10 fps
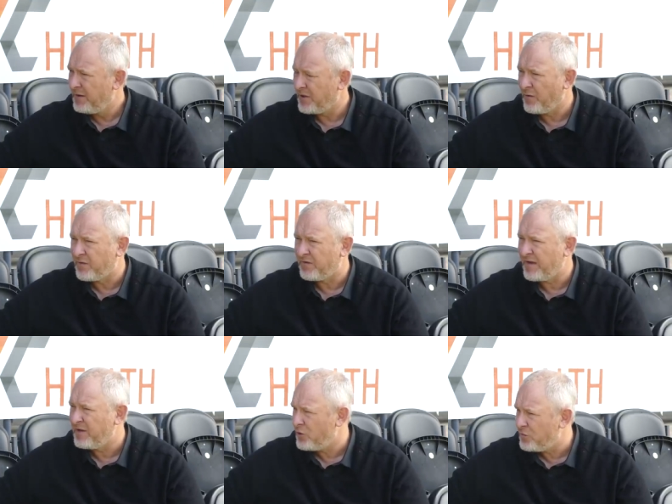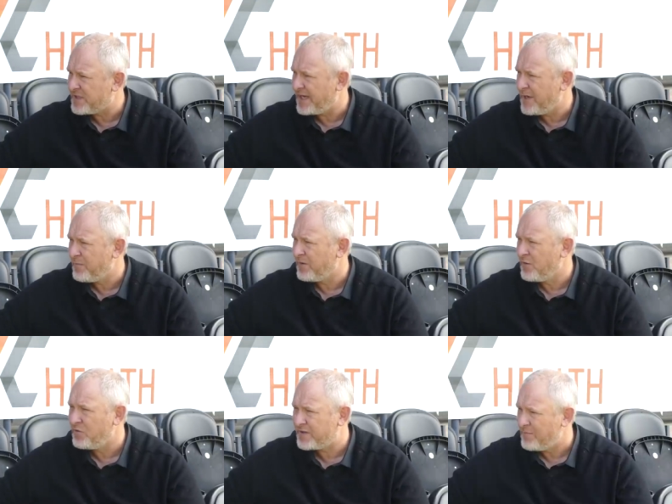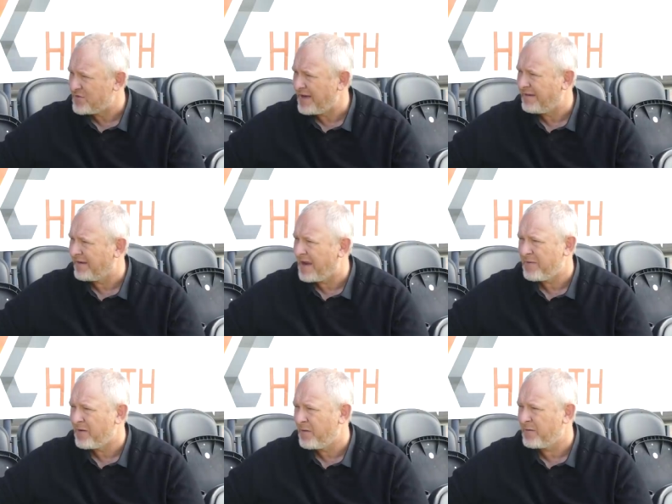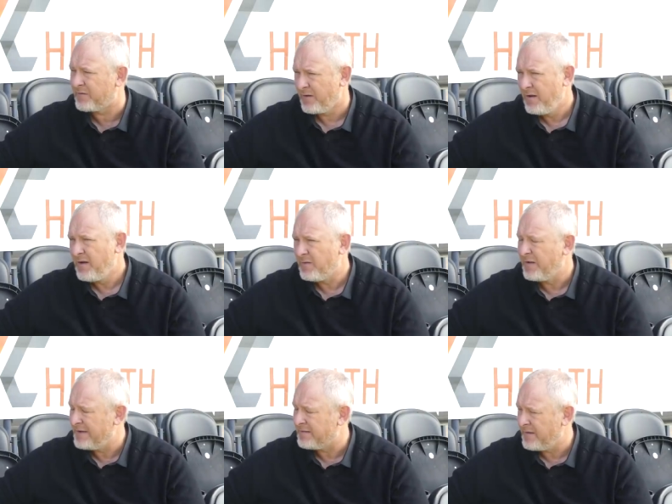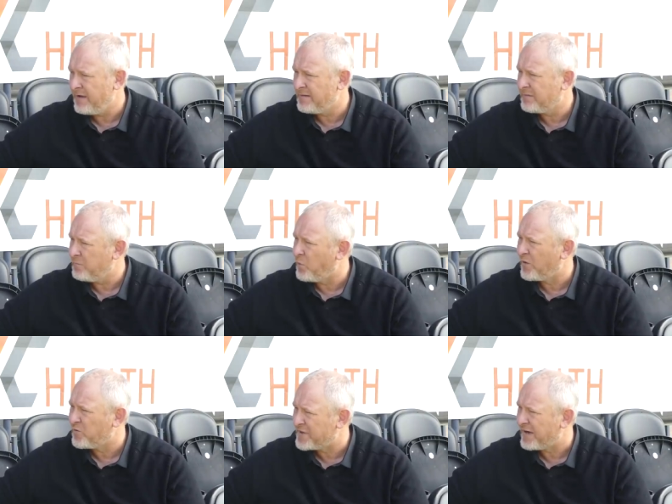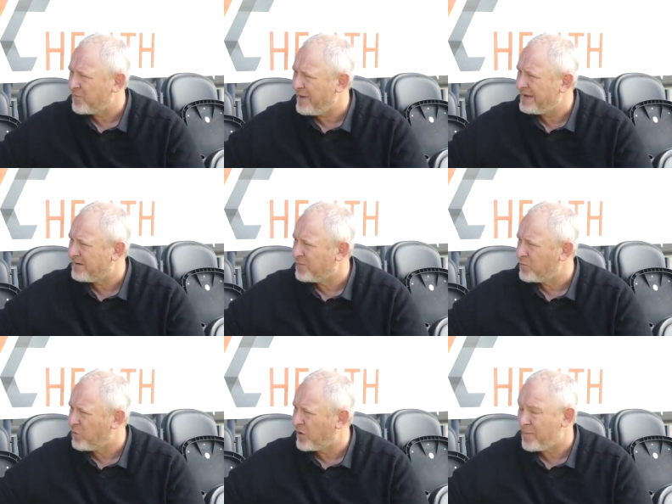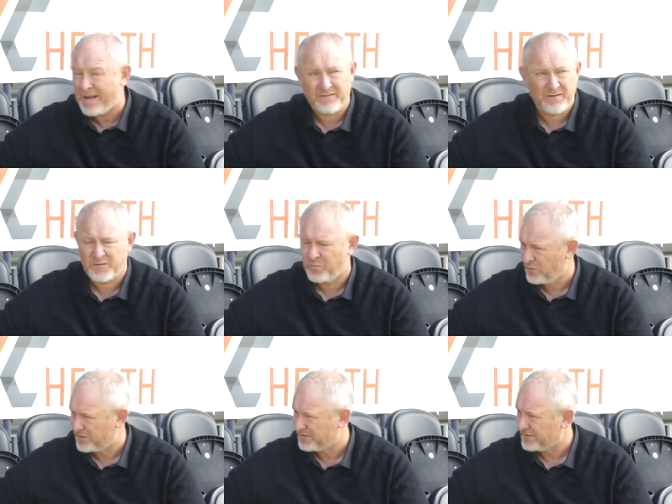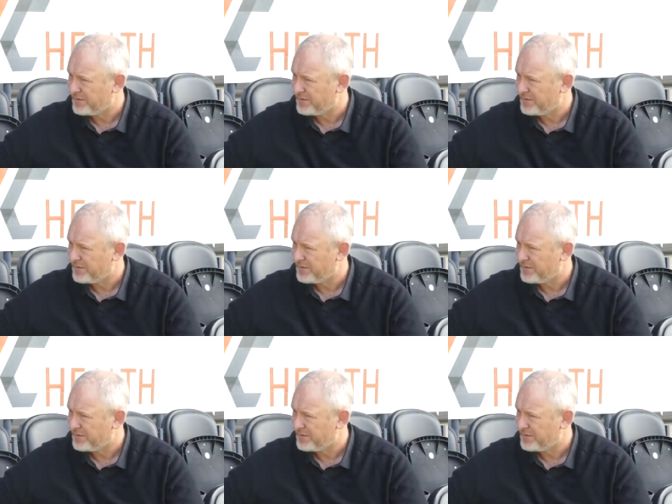you know, to see a new team, new team gelling together that's that is that is one hundred percent committed to the football club and to the supporters.